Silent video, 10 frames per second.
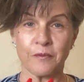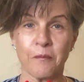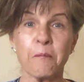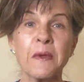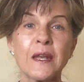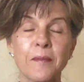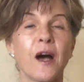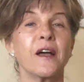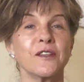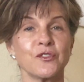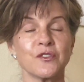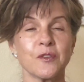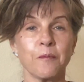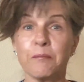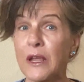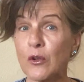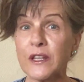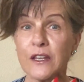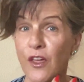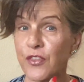minimized,
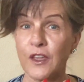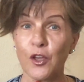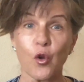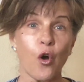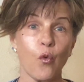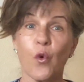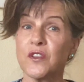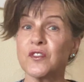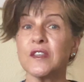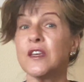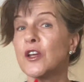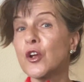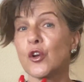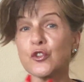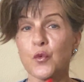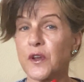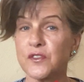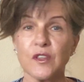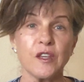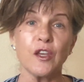barely nothing at all, once a year,
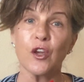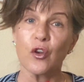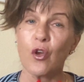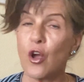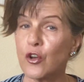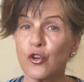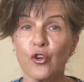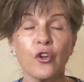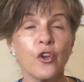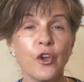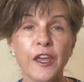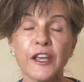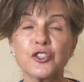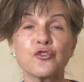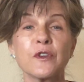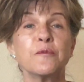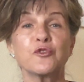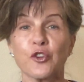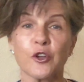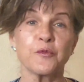twice a year, under extreme
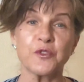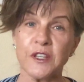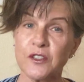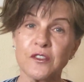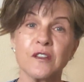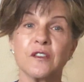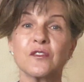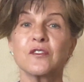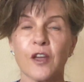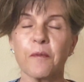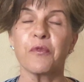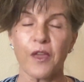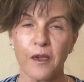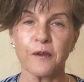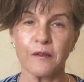circumstances type thing.